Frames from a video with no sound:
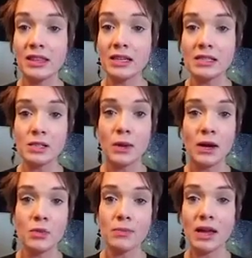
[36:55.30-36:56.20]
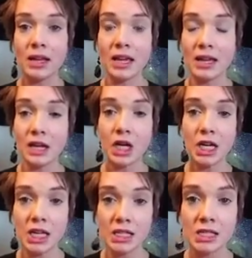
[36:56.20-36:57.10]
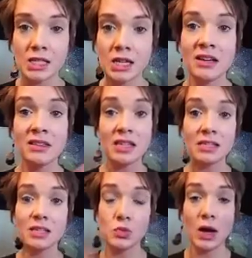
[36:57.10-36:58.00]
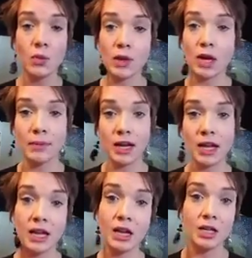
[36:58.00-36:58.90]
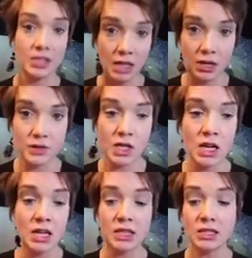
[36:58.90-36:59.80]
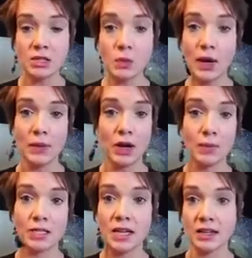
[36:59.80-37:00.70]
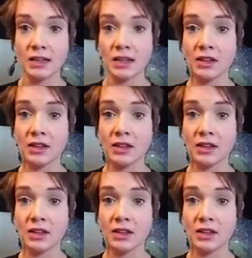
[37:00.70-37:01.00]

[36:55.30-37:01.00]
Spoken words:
This is why we're medicating our kids. This is why we are medicating ourselves. This is why we are pretending